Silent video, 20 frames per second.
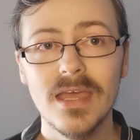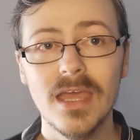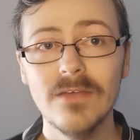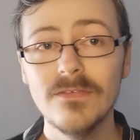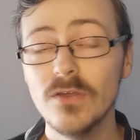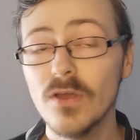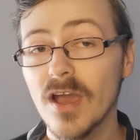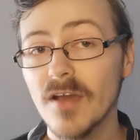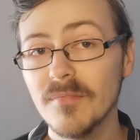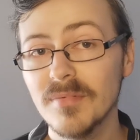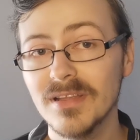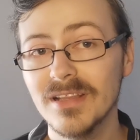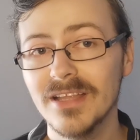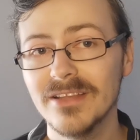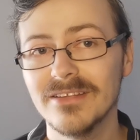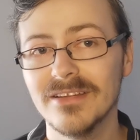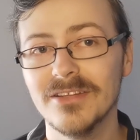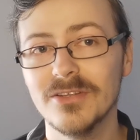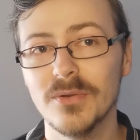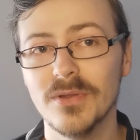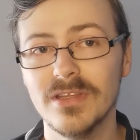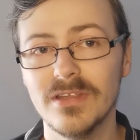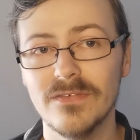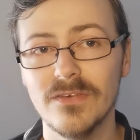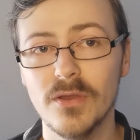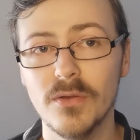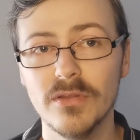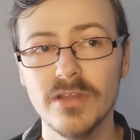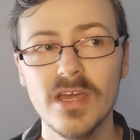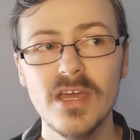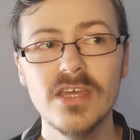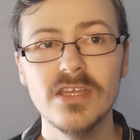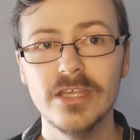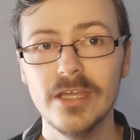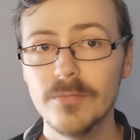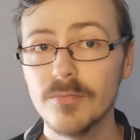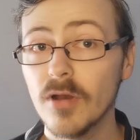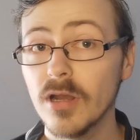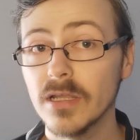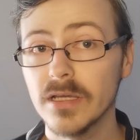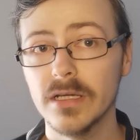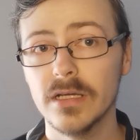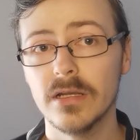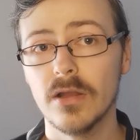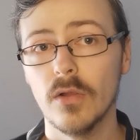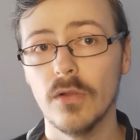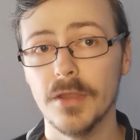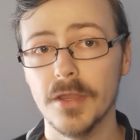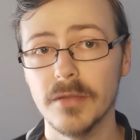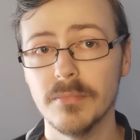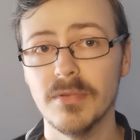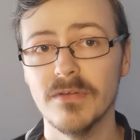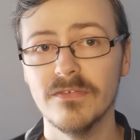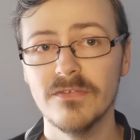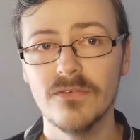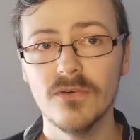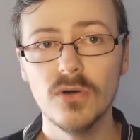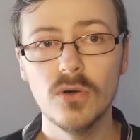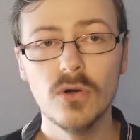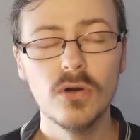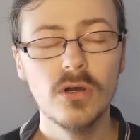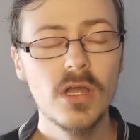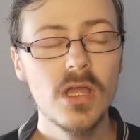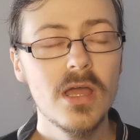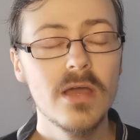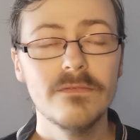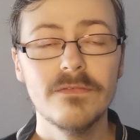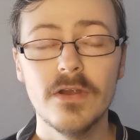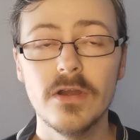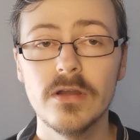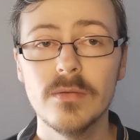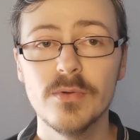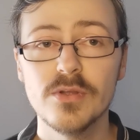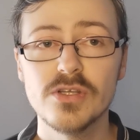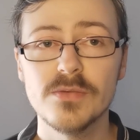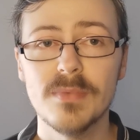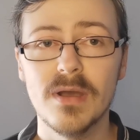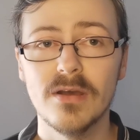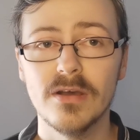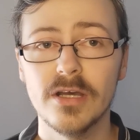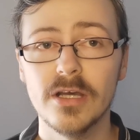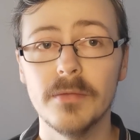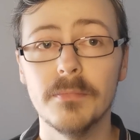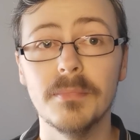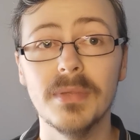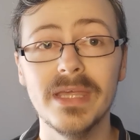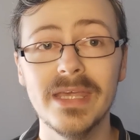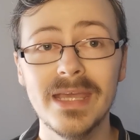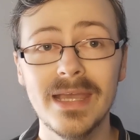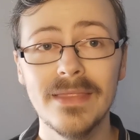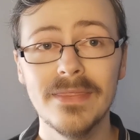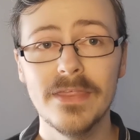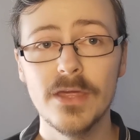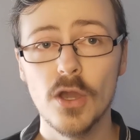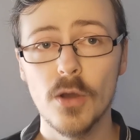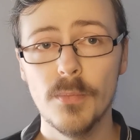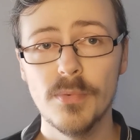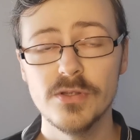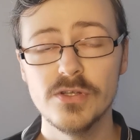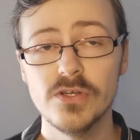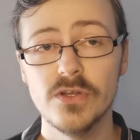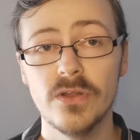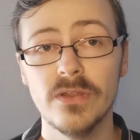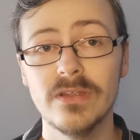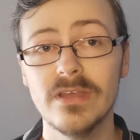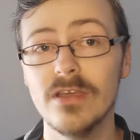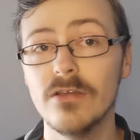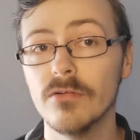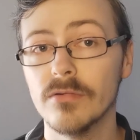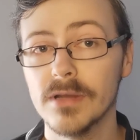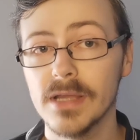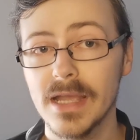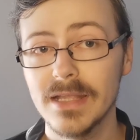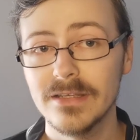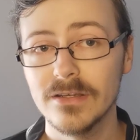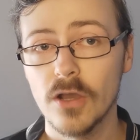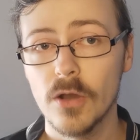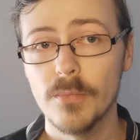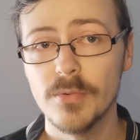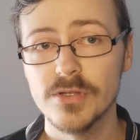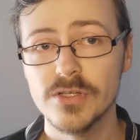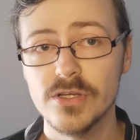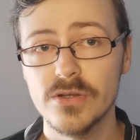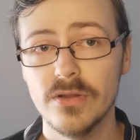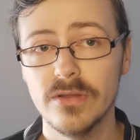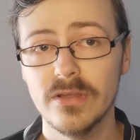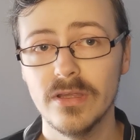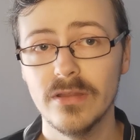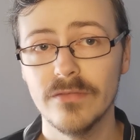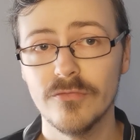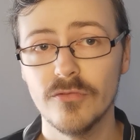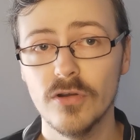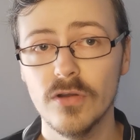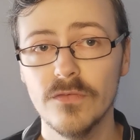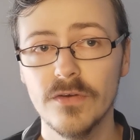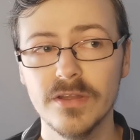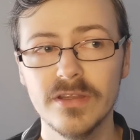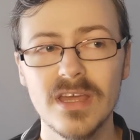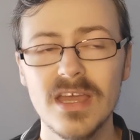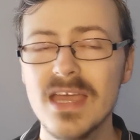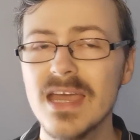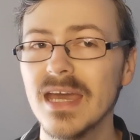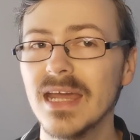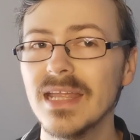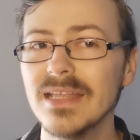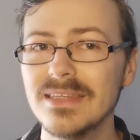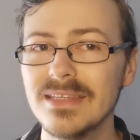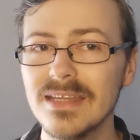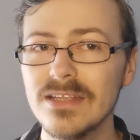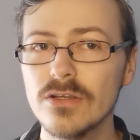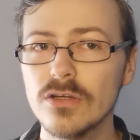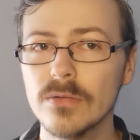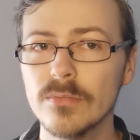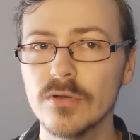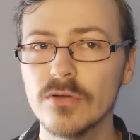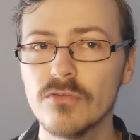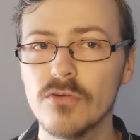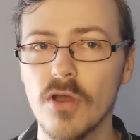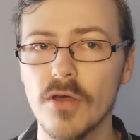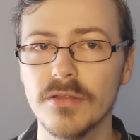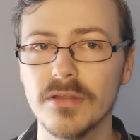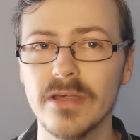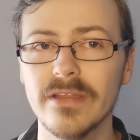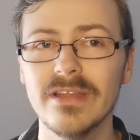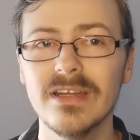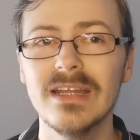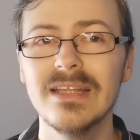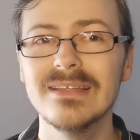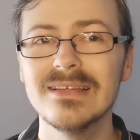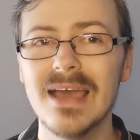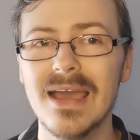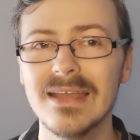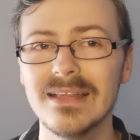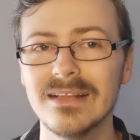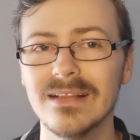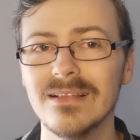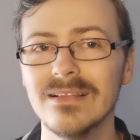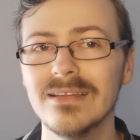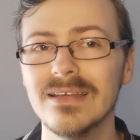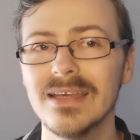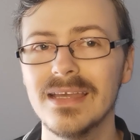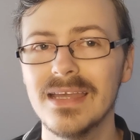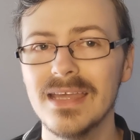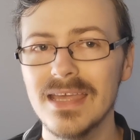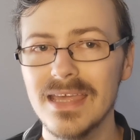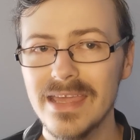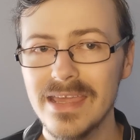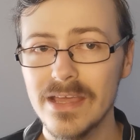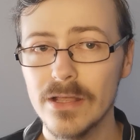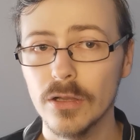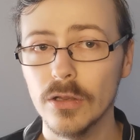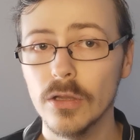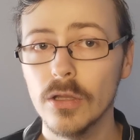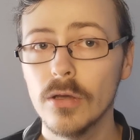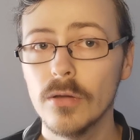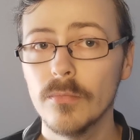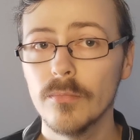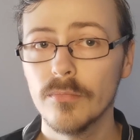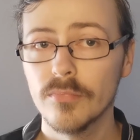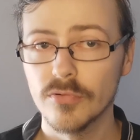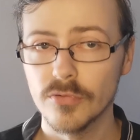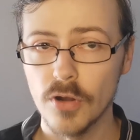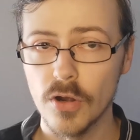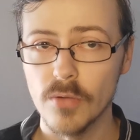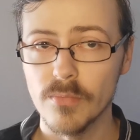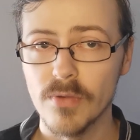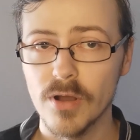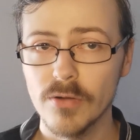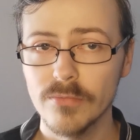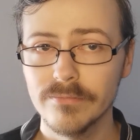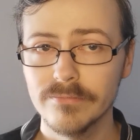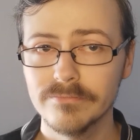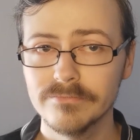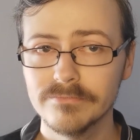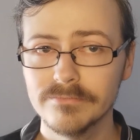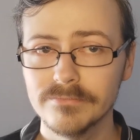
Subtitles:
If you have been listening to interviews, you've probably heard all this before, very much about her being the opportunity, creating opportunities for others, and it did come across as an entitled heel promo.